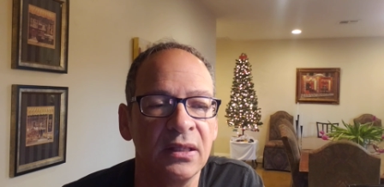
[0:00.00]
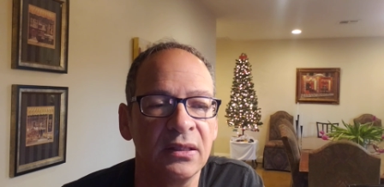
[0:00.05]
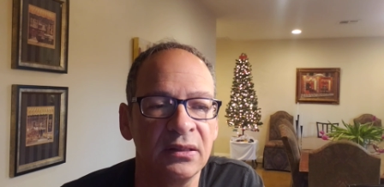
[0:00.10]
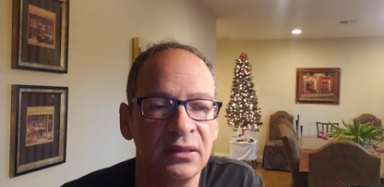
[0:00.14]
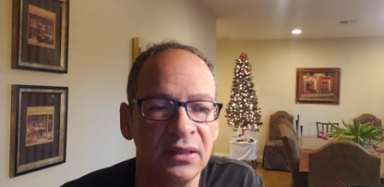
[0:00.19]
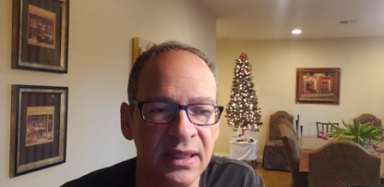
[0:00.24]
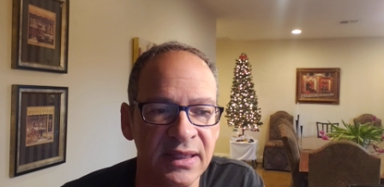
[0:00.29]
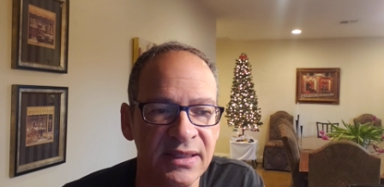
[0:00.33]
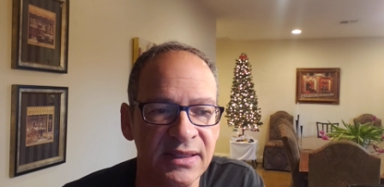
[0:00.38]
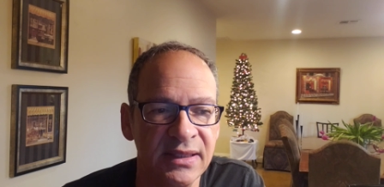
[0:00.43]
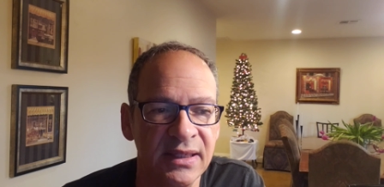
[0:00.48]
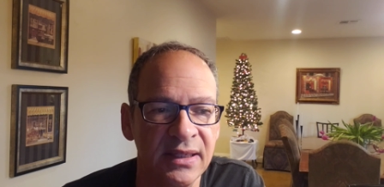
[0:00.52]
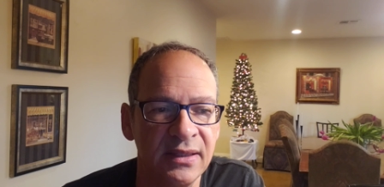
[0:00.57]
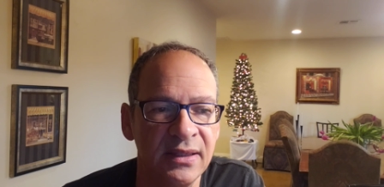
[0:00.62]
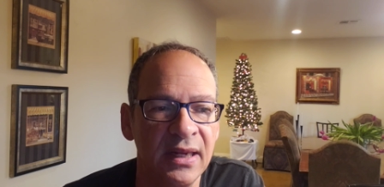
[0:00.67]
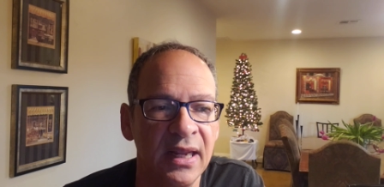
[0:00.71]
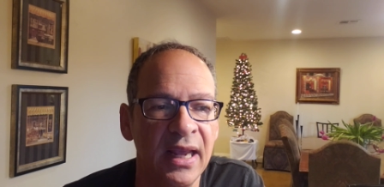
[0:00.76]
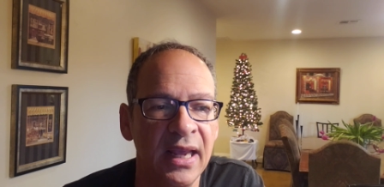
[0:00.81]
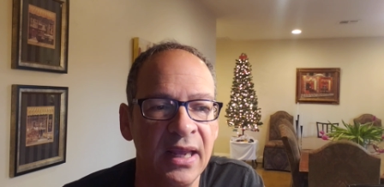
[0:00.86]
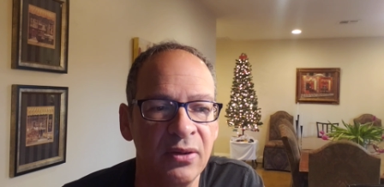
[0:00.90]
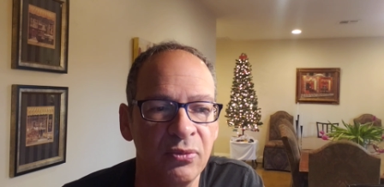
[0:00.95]

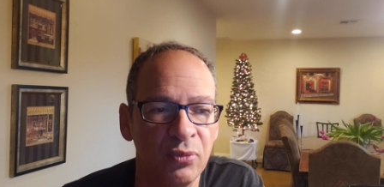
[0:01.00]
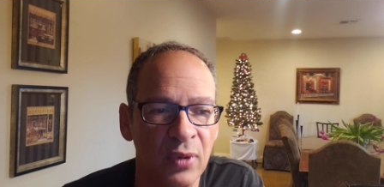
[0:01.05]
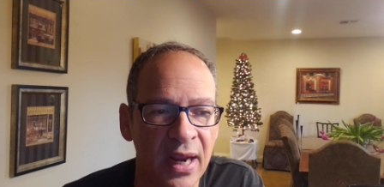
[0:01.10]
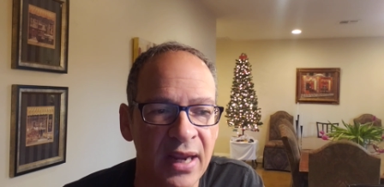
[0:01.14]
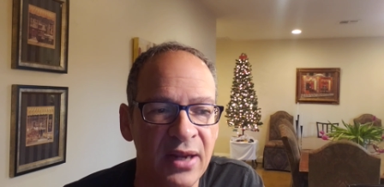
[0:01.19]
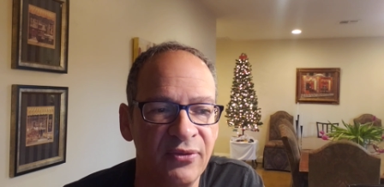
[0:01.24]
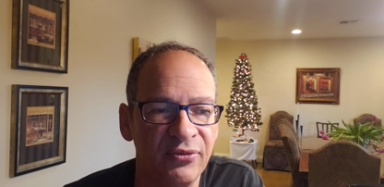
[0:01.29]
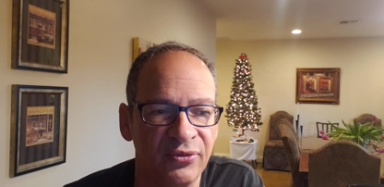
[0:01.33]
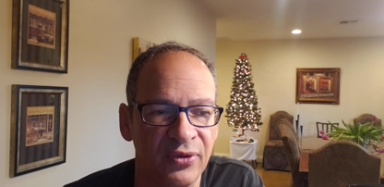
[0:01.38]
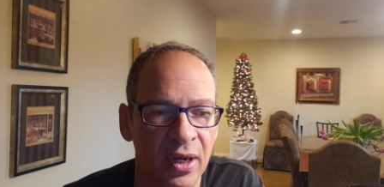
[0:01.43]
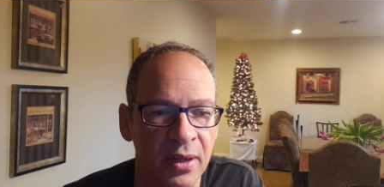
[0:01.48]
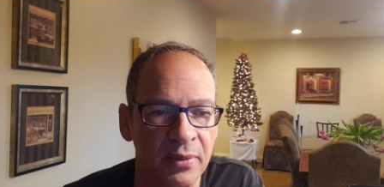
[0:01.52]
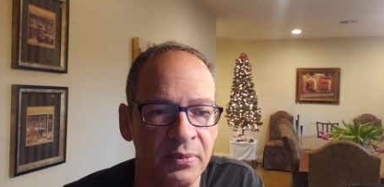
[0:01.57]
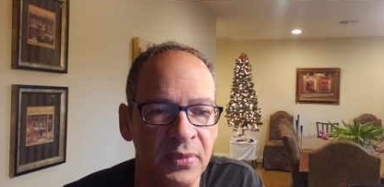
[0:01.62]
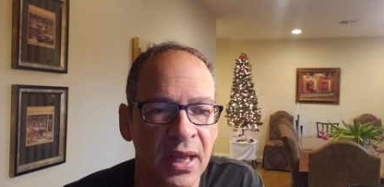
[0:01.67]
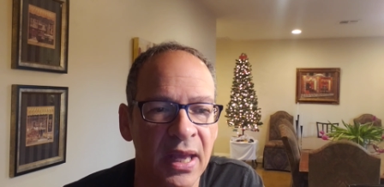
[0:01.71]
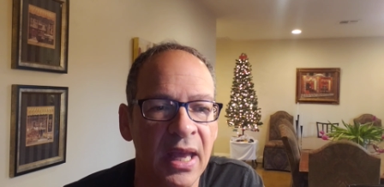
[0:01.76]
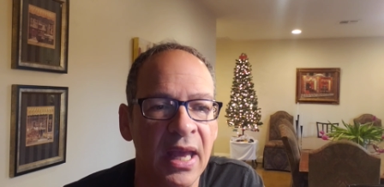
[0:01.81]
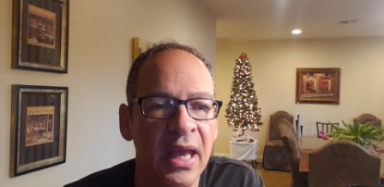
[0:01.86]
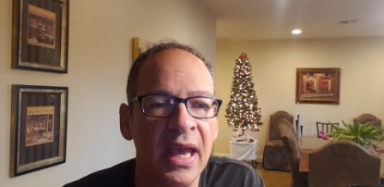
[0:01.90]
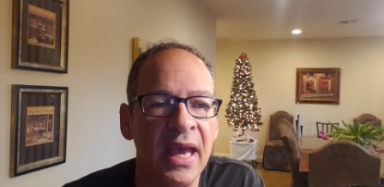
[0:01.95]
listen, and write from
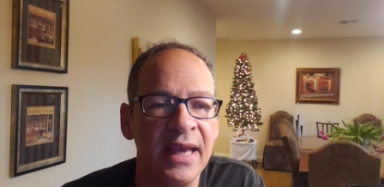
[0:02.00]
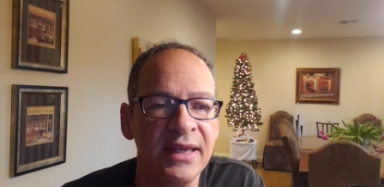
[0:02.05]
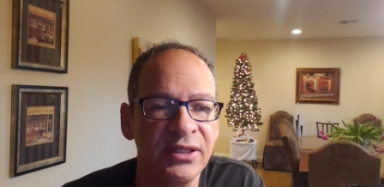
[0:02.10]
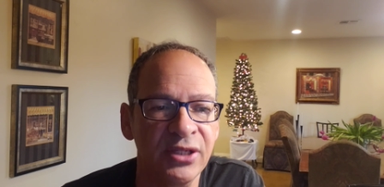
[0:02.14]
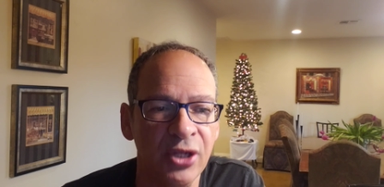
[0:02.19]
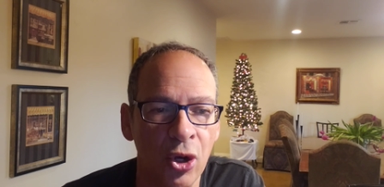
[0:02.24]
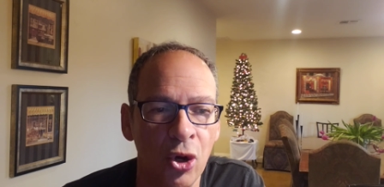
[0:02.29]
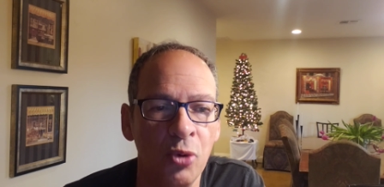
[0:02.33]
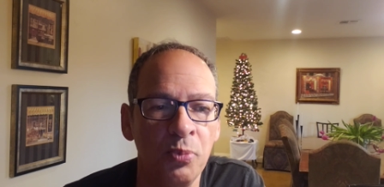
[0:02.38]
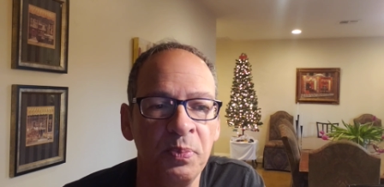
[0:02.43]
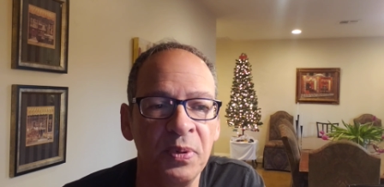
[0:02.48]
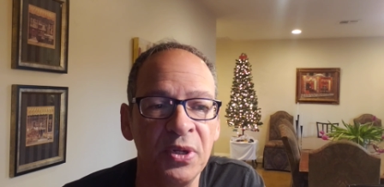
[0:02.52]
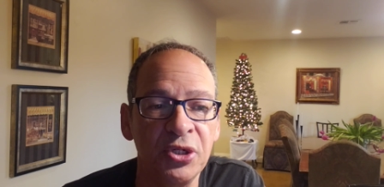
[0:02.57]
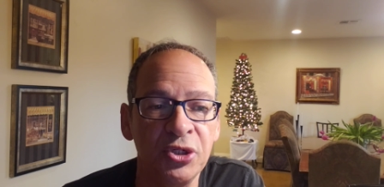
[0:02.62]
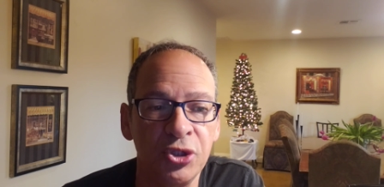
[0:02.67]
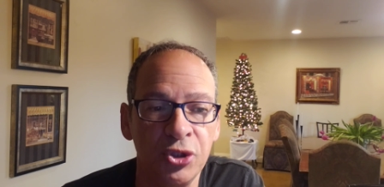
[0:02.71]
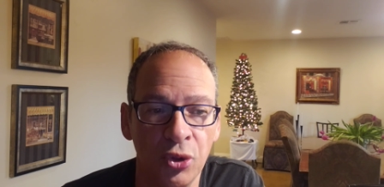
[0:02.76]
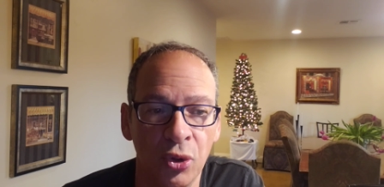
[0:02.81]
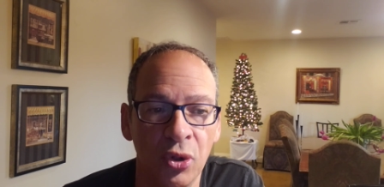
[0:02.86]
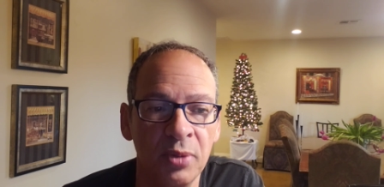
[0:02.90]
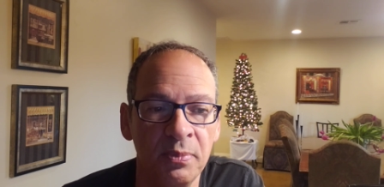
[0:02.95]
has opened
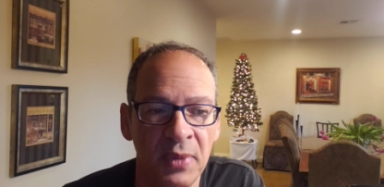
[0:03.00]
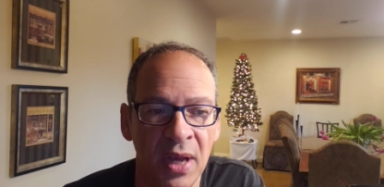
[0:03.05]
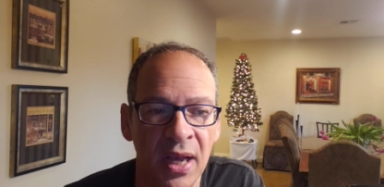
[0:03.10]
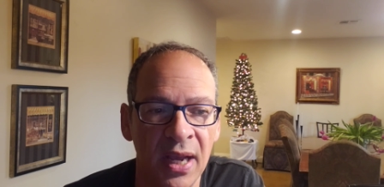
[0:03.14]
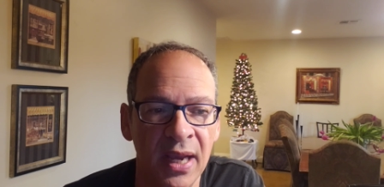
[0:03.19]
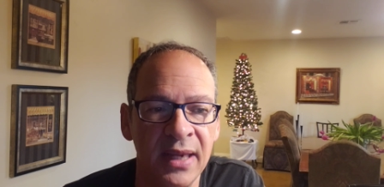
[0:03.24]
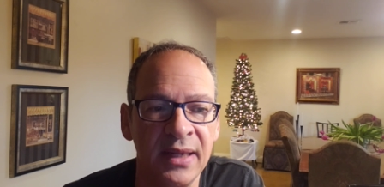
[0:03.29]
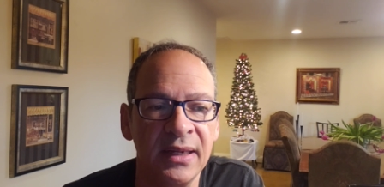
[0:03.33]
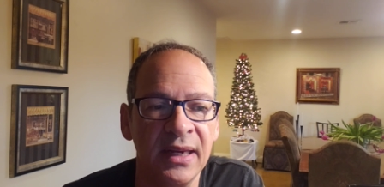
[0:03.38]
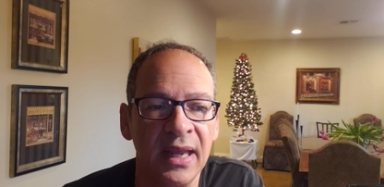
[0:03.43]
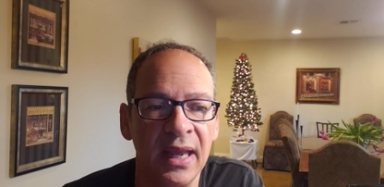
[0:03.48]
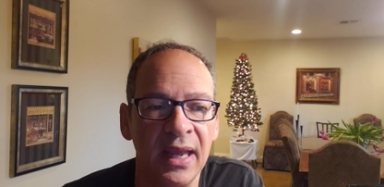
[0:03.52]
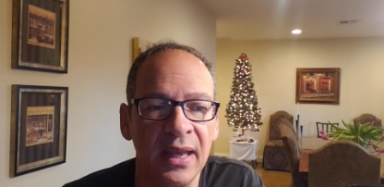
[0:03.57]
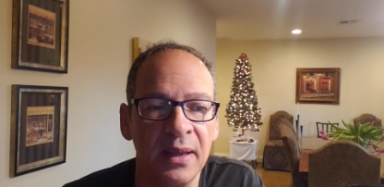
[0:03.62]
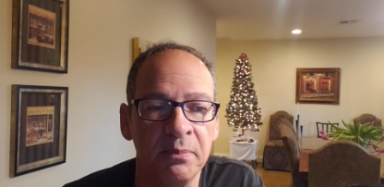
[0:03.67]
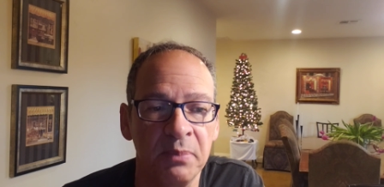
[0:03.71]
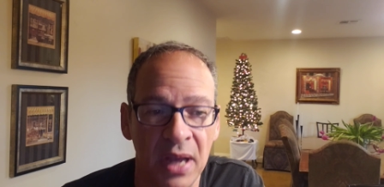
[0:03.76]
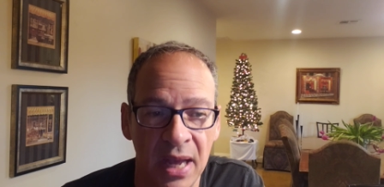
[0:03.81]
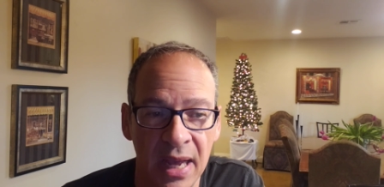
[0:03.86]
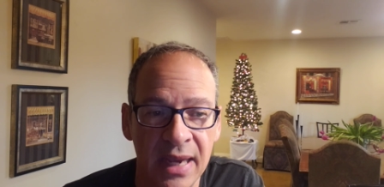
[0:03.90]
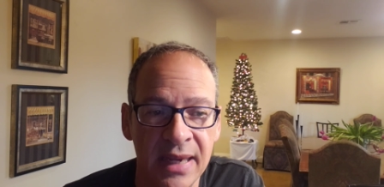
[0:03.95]
your mind
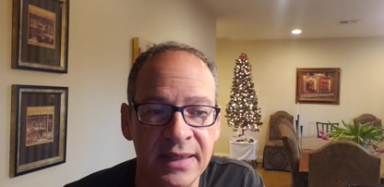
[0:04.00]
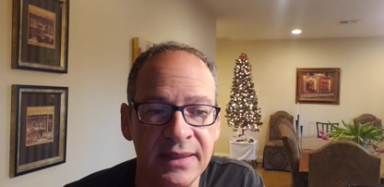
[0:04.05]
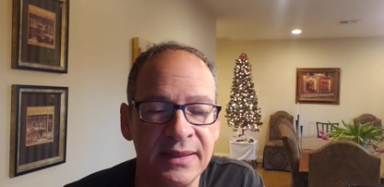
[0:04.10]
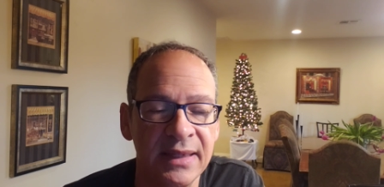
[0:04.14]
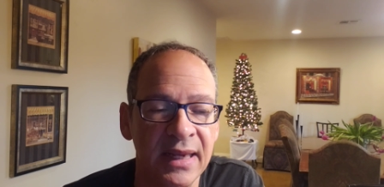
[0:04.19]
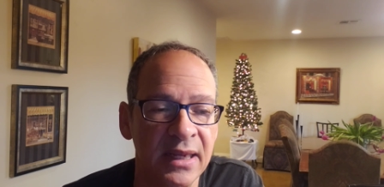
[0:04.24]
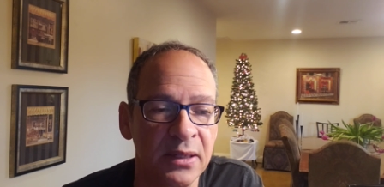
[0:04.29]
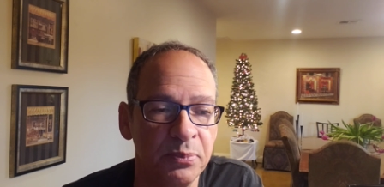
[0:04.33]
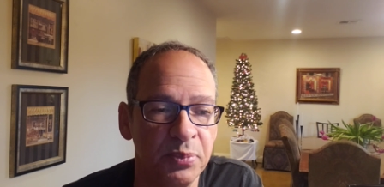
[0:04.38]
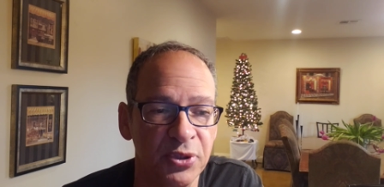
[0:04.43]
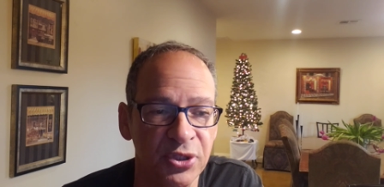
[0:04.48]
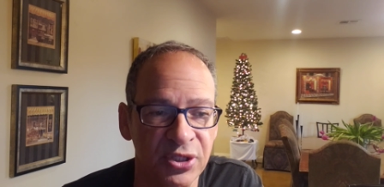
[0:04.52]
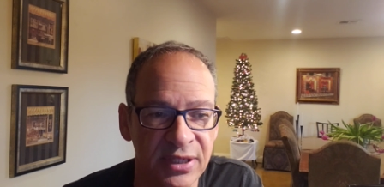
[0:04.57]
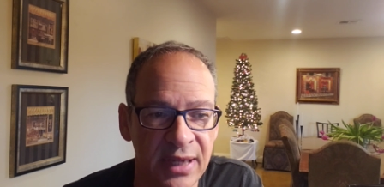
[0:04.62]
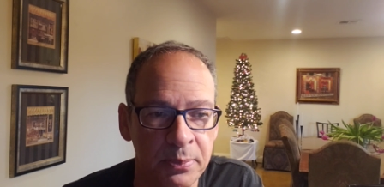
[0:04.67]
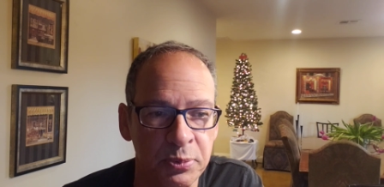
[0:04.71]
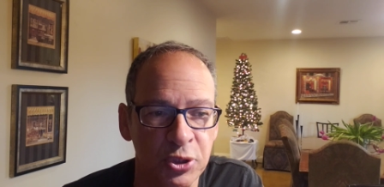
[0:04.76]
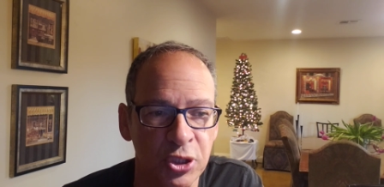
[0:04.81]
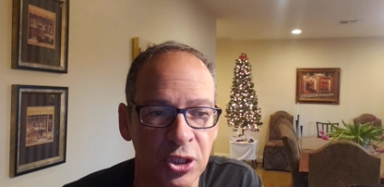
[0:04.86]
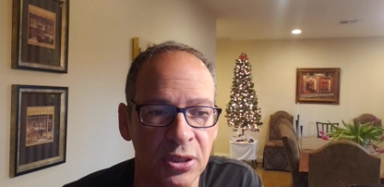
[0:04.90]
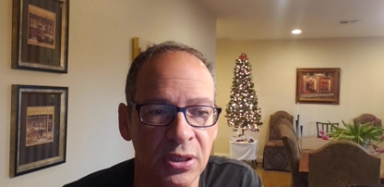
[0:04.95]
and
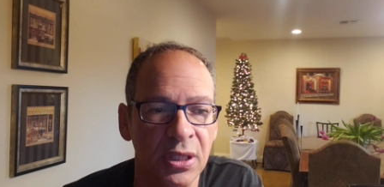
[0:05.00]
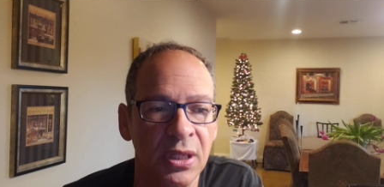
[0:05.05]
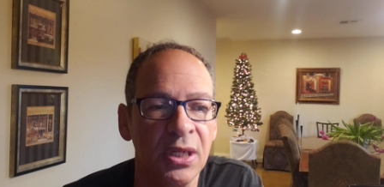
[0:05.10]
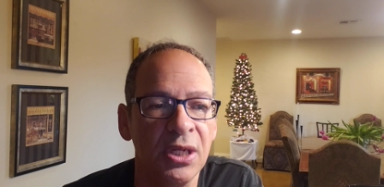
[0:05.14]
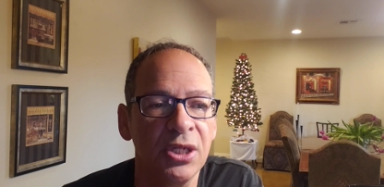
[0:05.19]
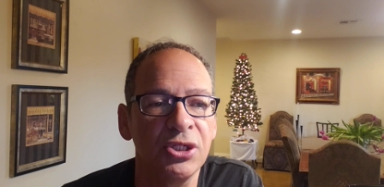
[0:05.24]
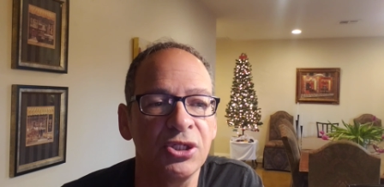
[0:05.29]
perception